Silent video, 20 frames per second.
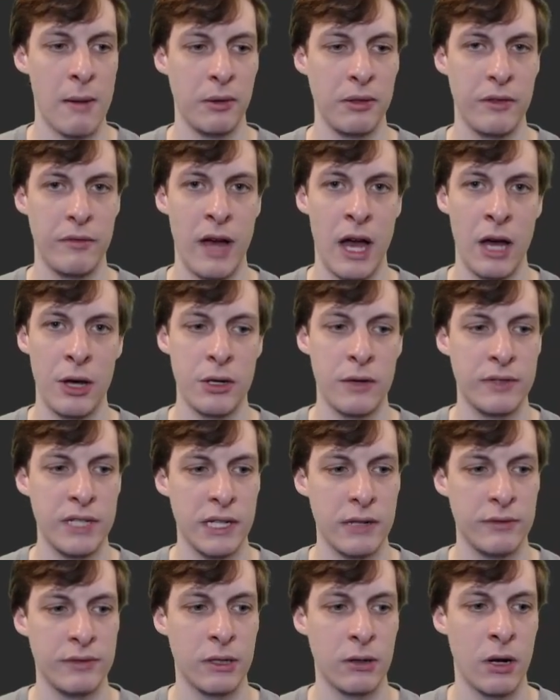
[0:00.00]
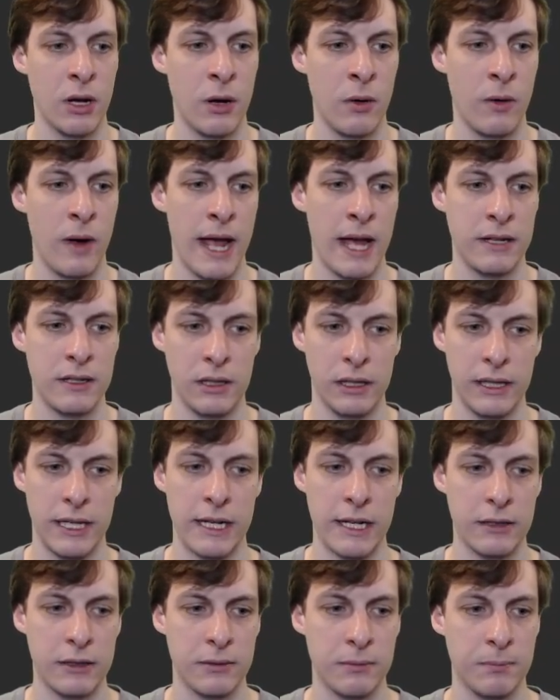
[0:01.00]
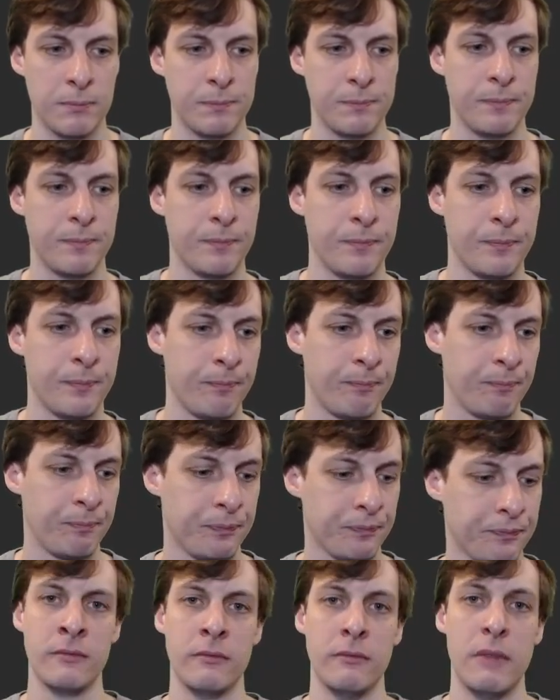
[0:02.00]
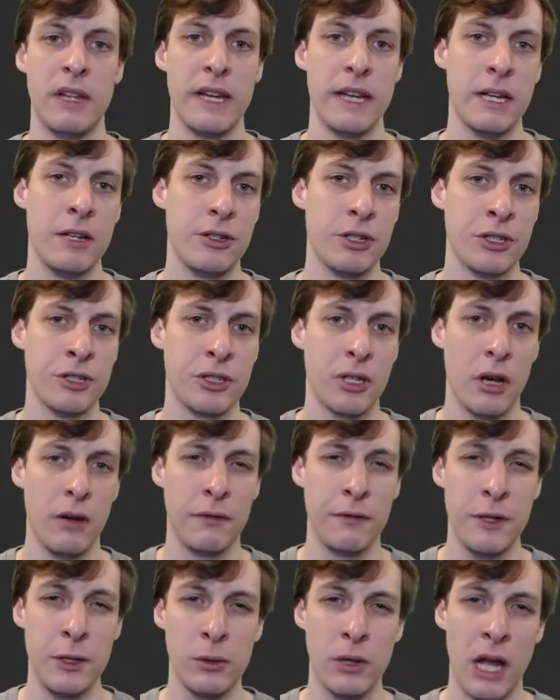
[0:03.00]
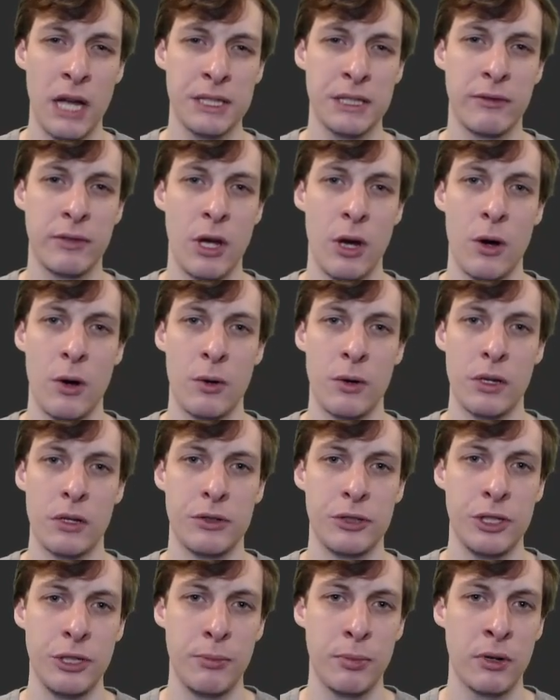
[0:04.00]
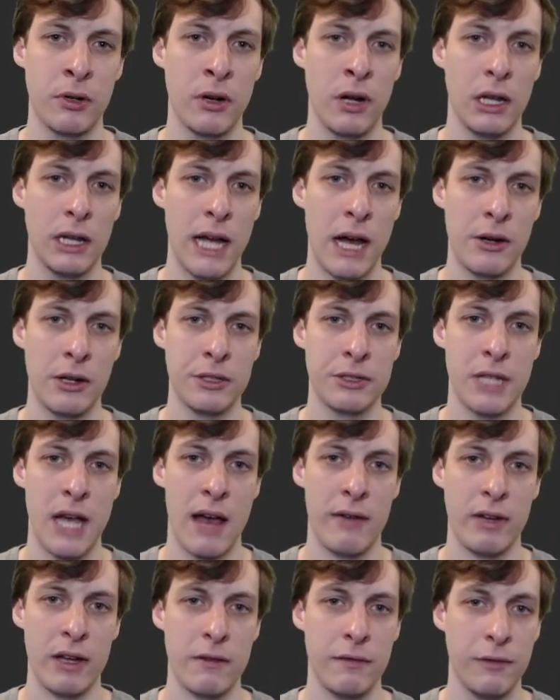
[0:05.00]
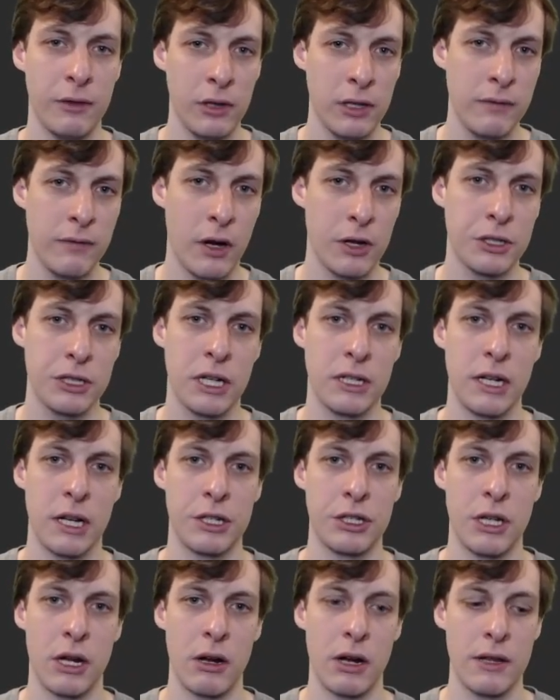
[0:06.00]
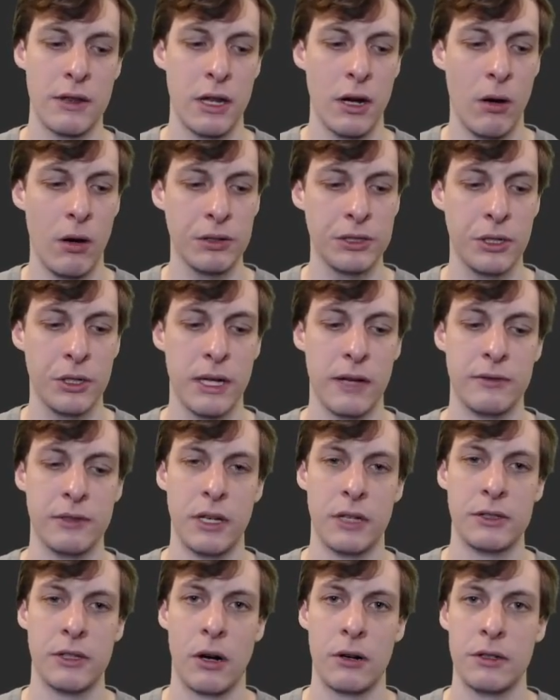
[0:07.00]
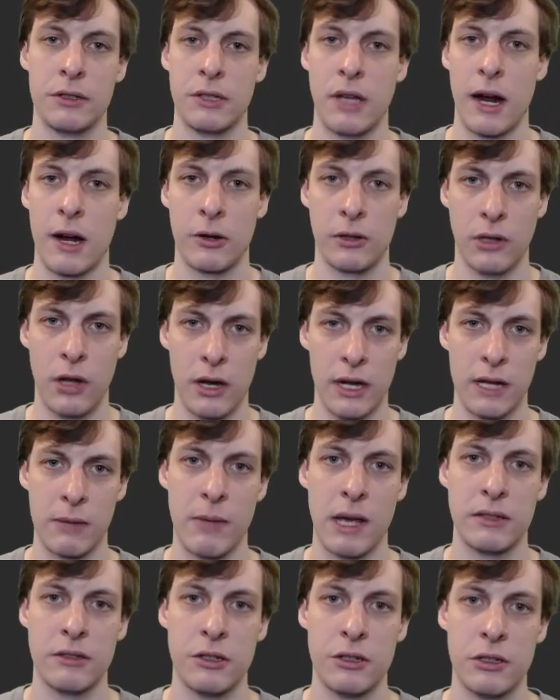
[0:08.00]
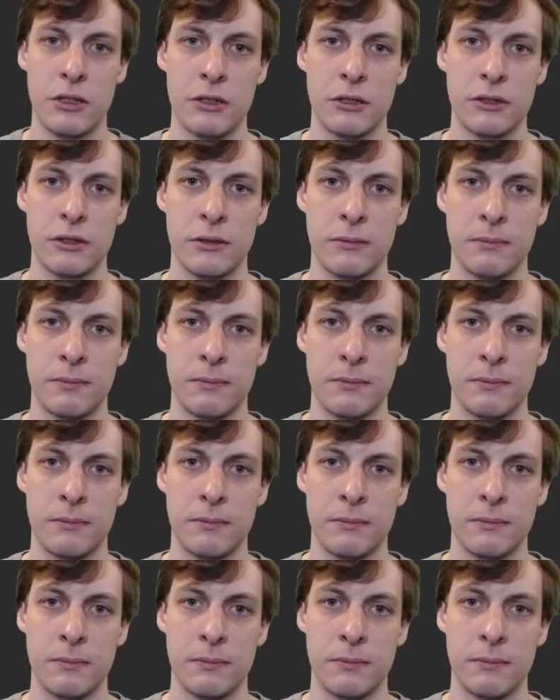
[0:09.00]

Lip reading: out the value of d of 0 and delete it. In just a few lines of code, super allowed us to have a fully functioning dictionary that also gives us our desired logging messages.